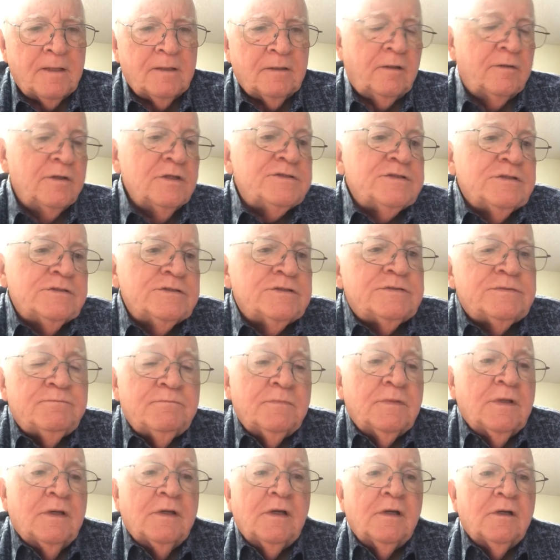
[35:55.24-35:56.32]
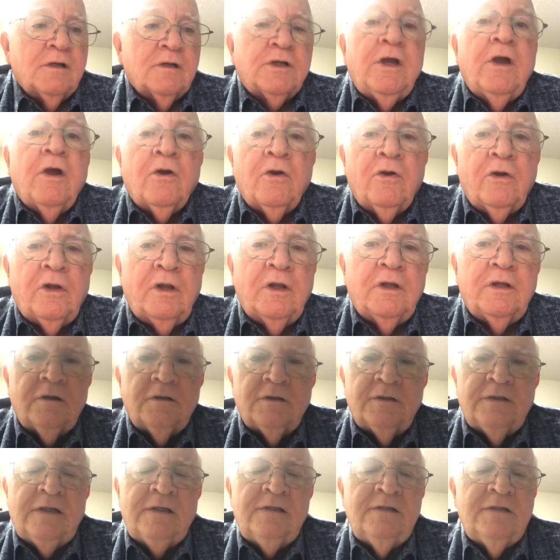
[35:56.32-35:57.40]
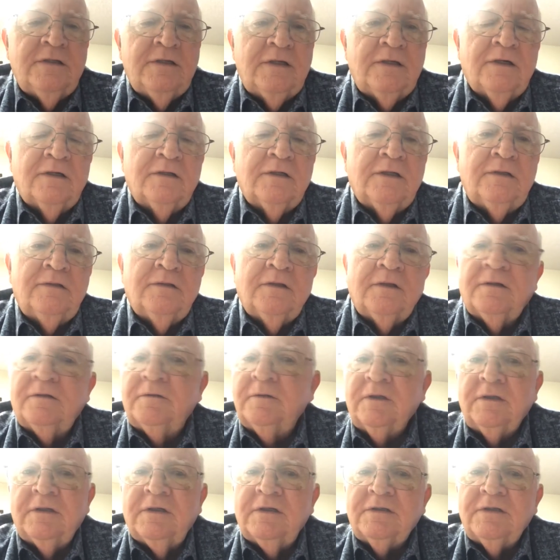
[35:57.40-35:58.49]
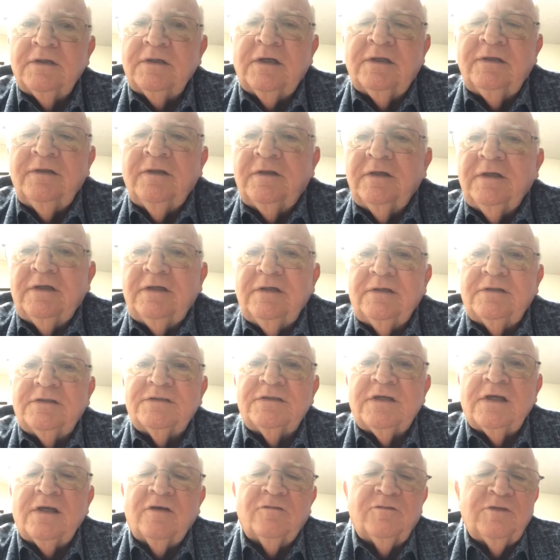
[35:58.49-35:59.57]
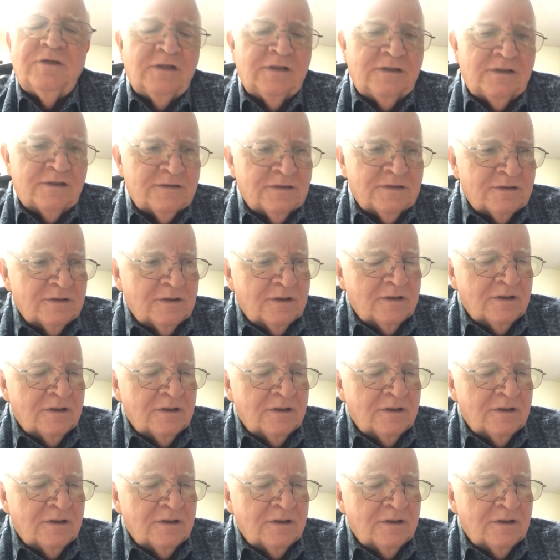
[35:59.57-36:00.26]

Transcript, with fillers: Now, this is Kerala, India, in the, in the seventies.